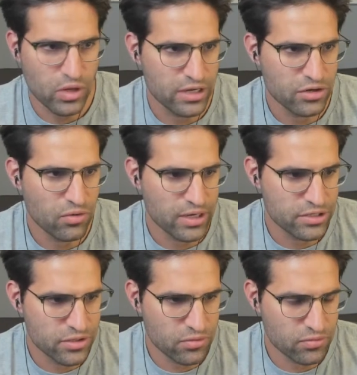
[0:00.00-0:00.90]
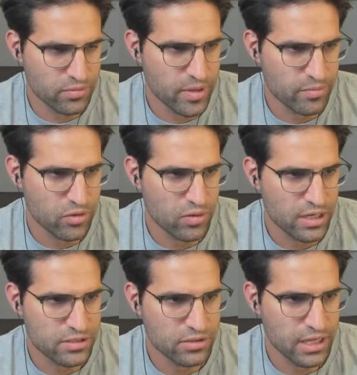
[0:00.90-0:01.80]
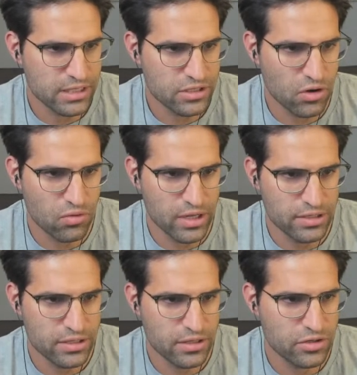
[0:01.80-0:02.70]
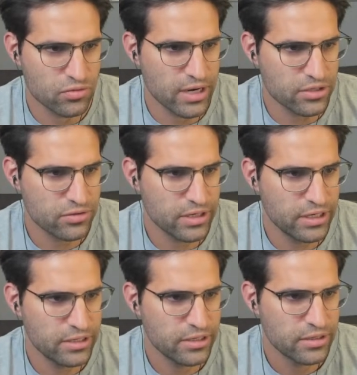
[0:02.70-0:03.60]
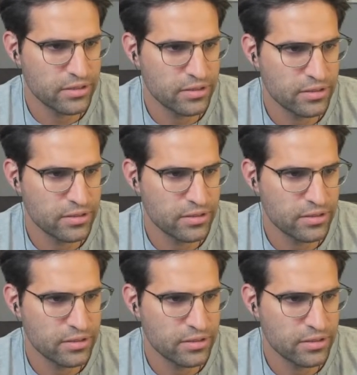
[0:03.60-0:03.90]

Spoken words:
this way? No, I don't remember why. So let's go into the directory.